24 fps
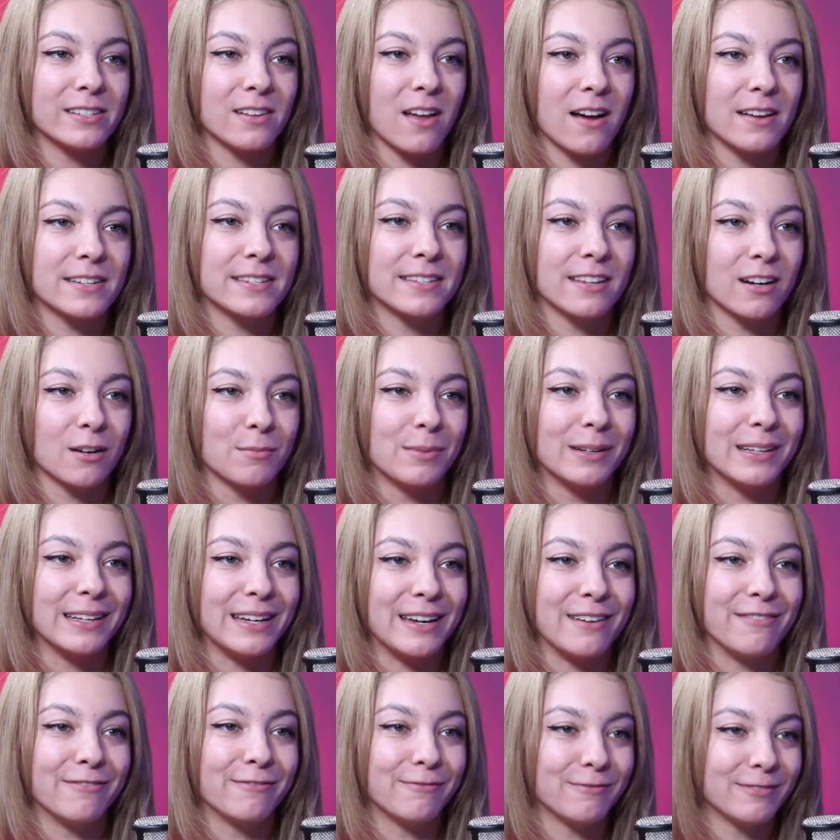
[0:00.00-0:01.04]
lost their
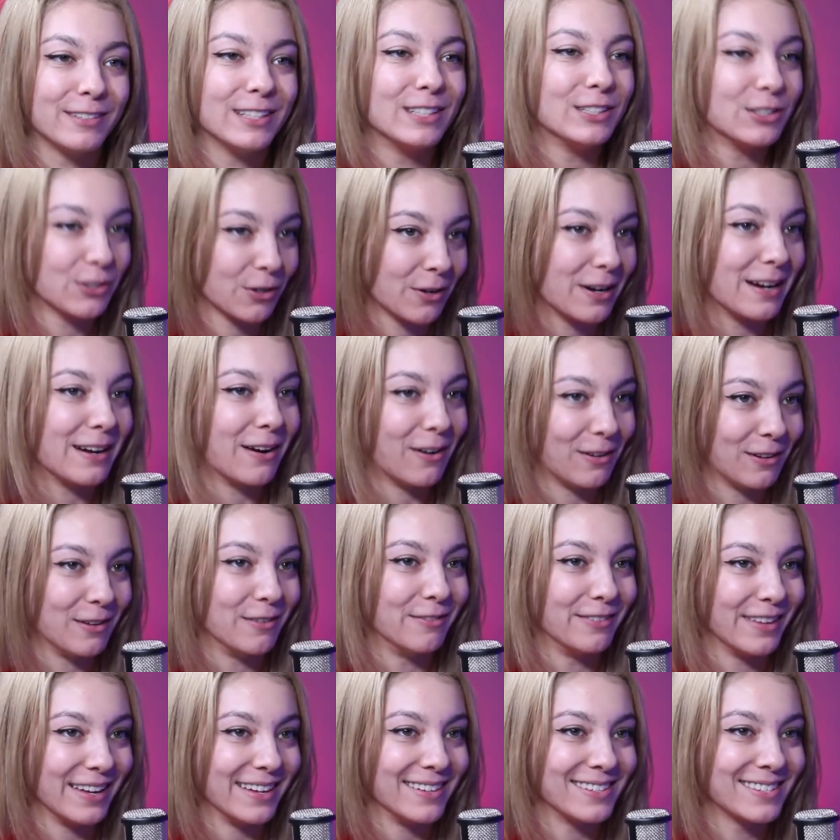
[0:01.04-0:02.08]
belief during all
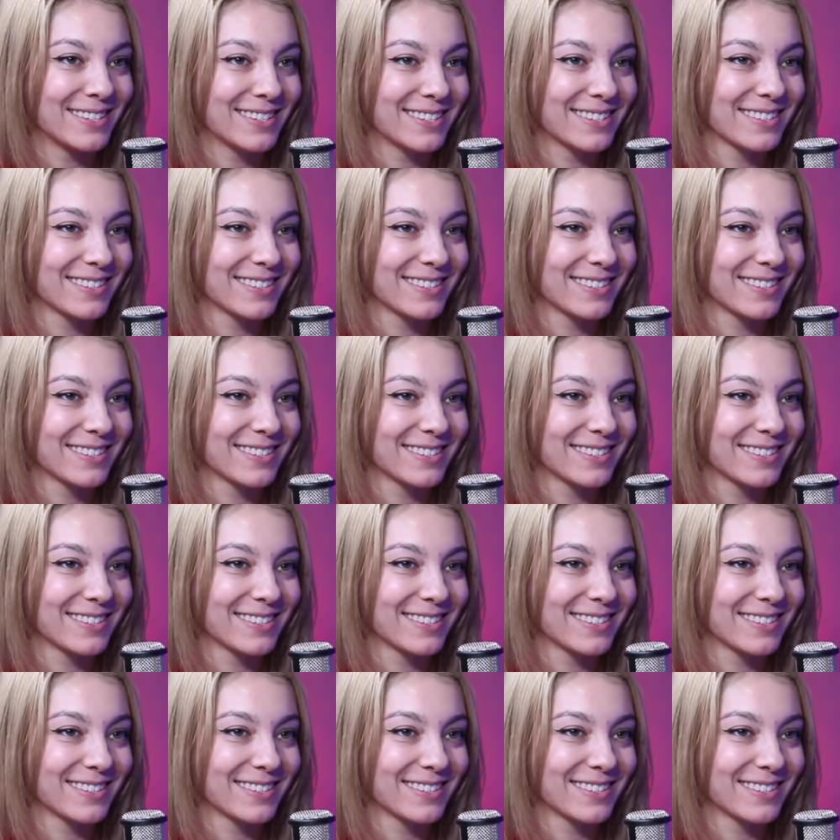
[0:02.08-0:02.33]
of this.